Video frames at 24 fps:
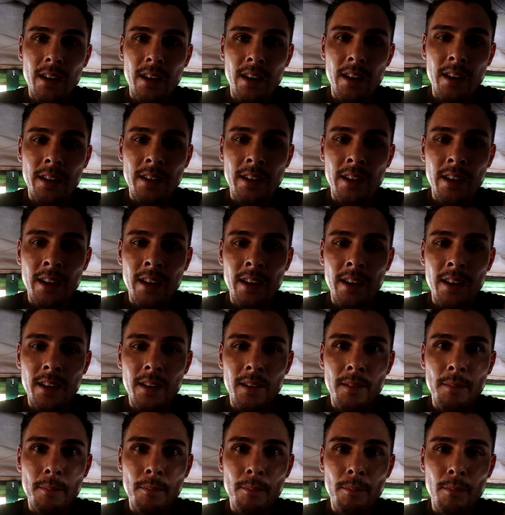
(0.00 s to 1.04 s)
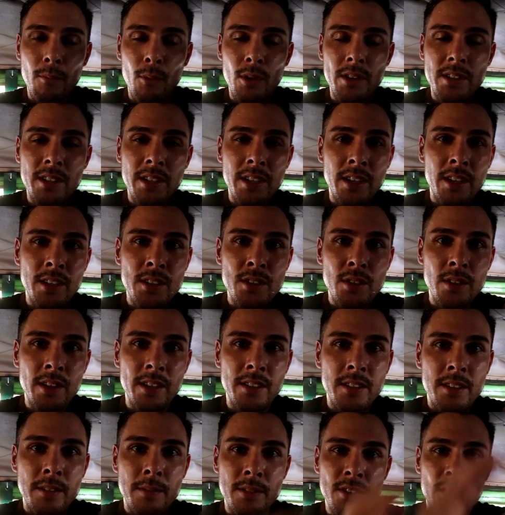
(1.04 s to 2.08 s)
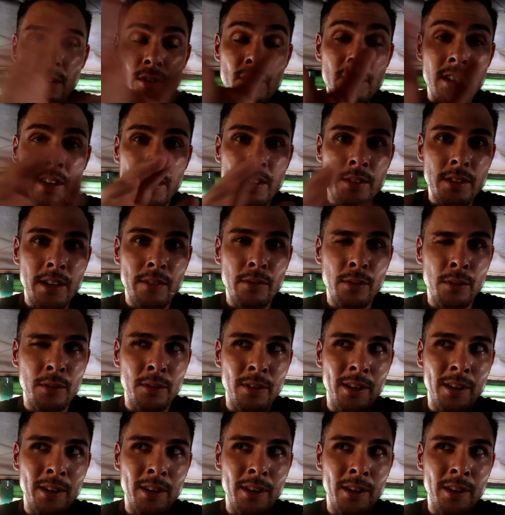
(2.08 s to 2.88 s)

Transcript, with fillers: And uh, one thing is you get to socialize with everyone